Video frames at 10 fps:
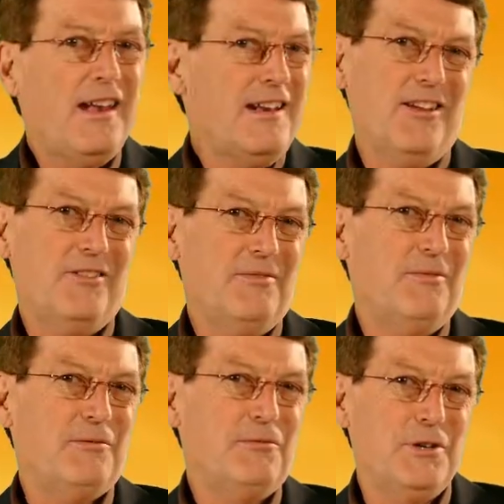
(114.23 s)
Now,
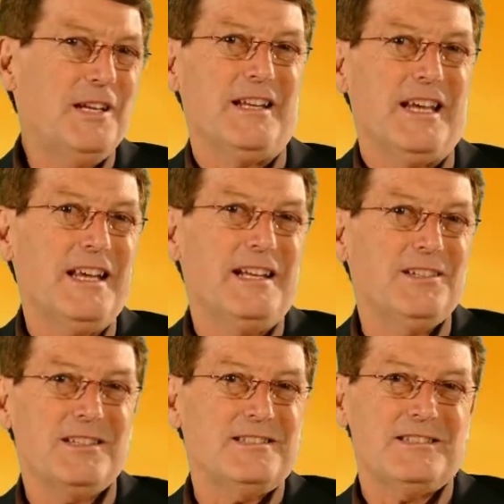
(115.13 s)
really,
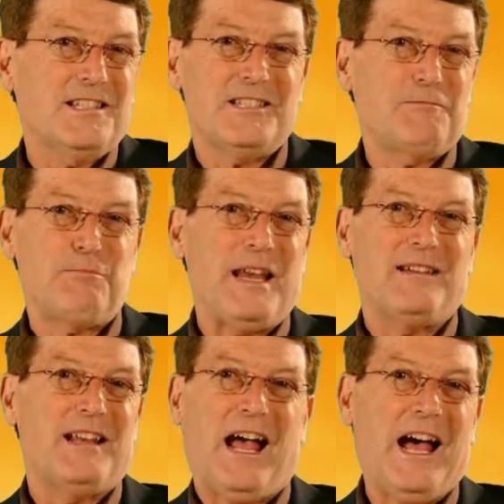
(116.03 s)
just
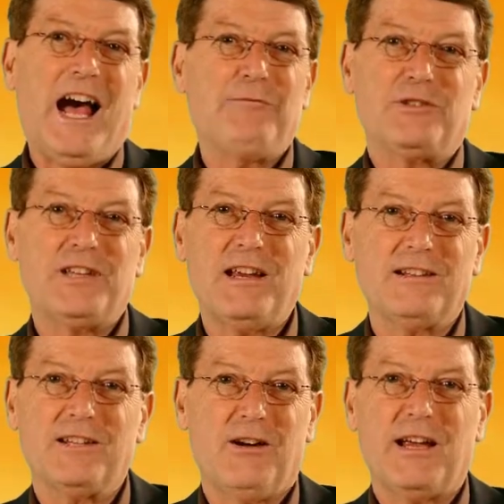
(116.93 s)
spend half a
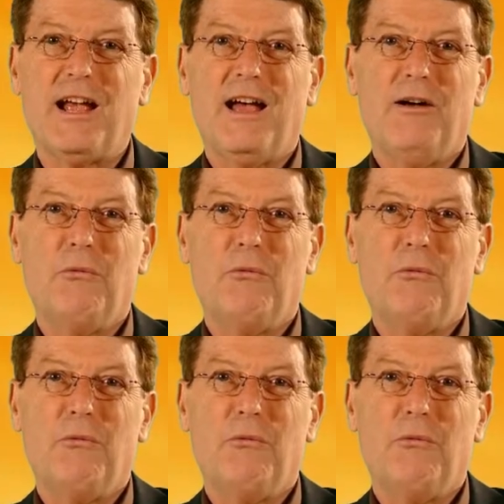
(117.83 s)
second going,